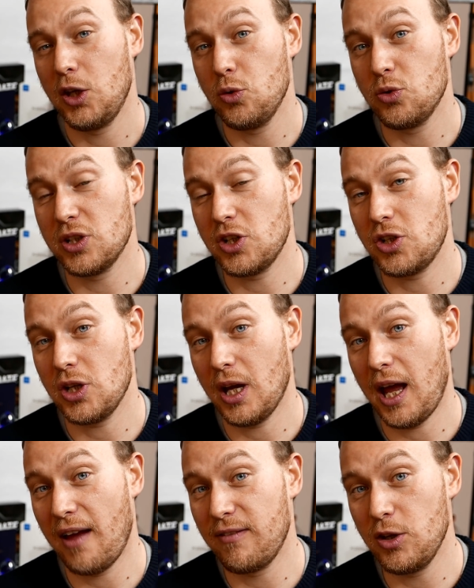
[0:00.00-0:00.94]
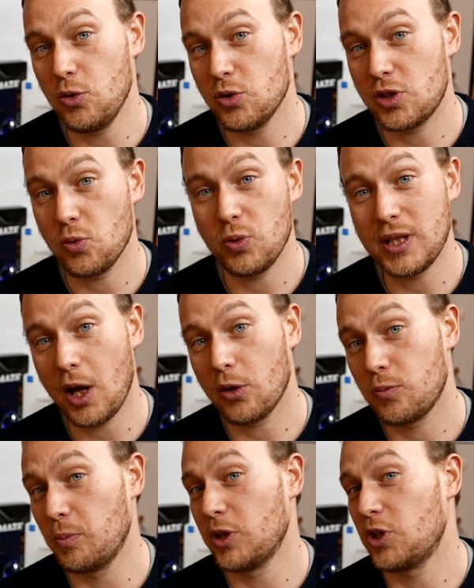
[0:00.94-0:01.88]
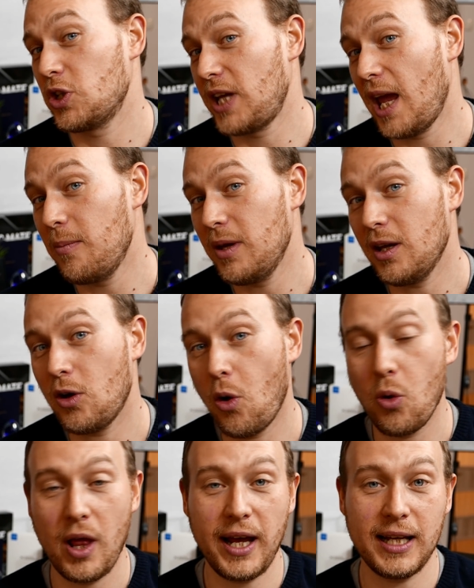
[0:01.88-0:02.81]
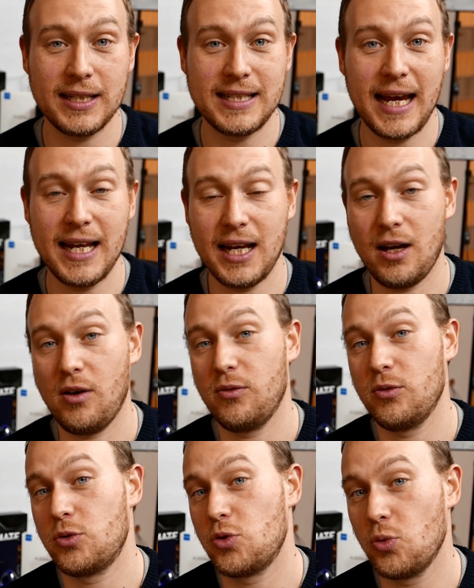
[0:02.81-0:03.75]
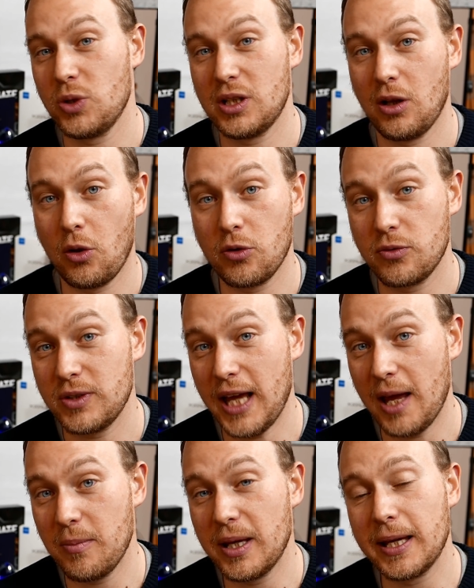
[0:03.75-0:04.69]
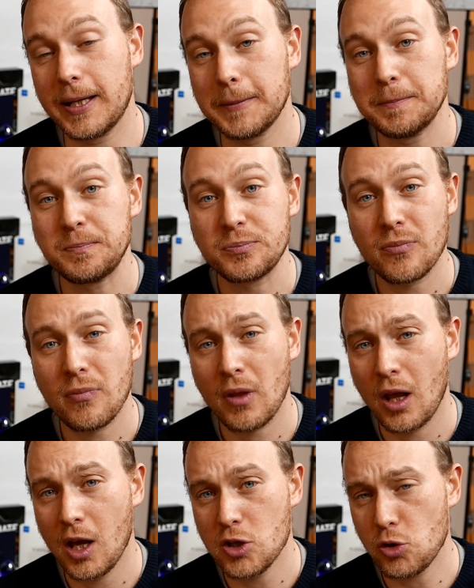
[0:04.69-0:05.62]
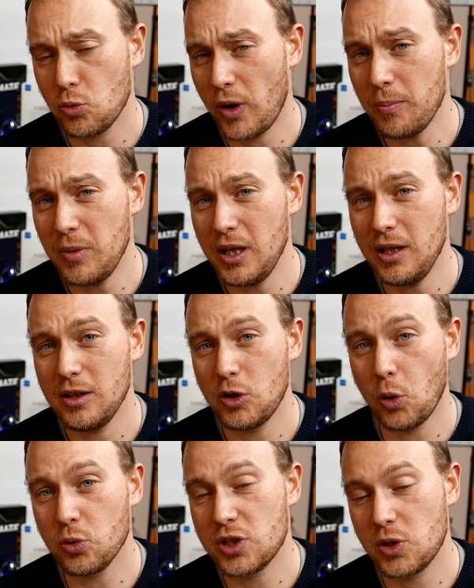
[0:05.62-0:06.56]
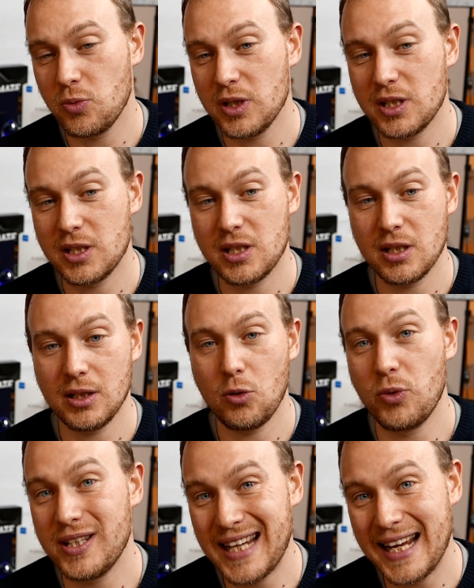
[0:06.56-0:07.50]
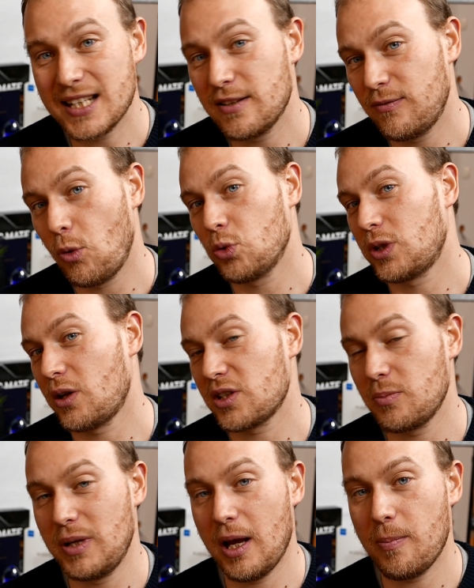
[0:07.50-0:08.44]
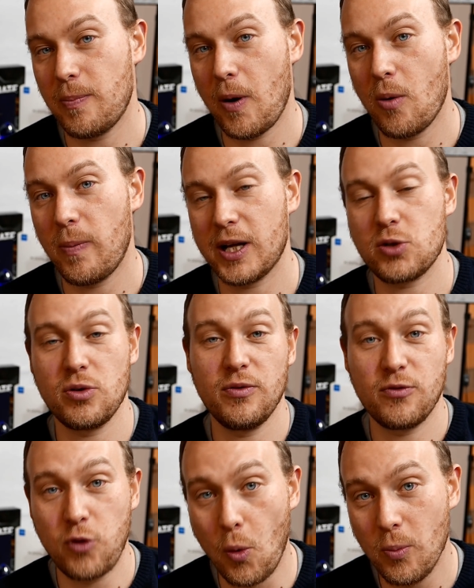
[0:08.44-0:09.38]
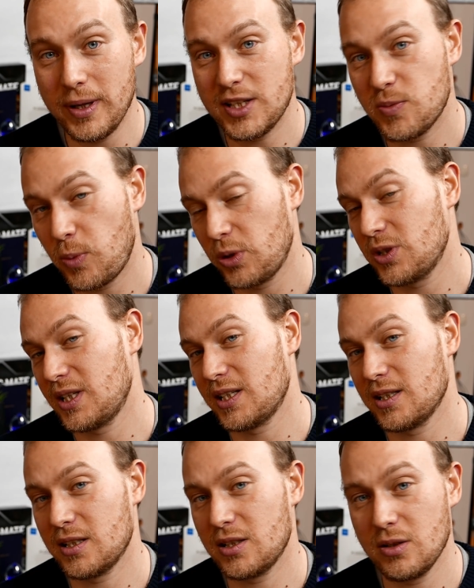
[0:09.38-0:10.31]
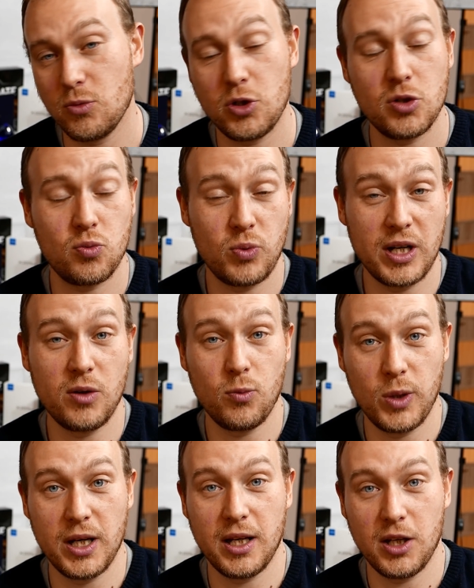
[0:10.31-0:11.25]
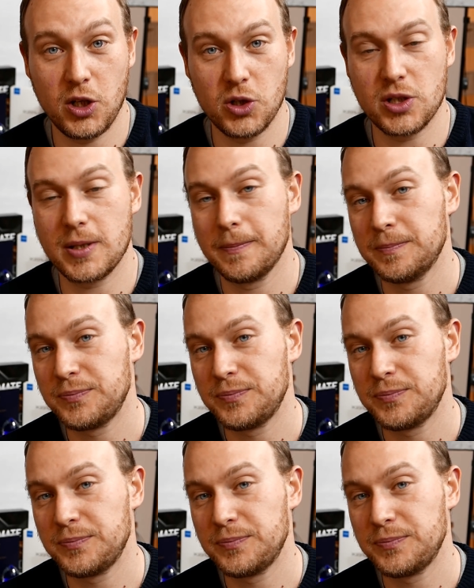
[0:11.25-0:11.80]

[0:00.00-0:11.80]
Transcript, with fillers: usage, heavy use without much gaming or like a day and a half or two with a lot of gaming. So the Redmi Note series uh, retains the 4000 mAh battery from its predecessors, which is really, really good.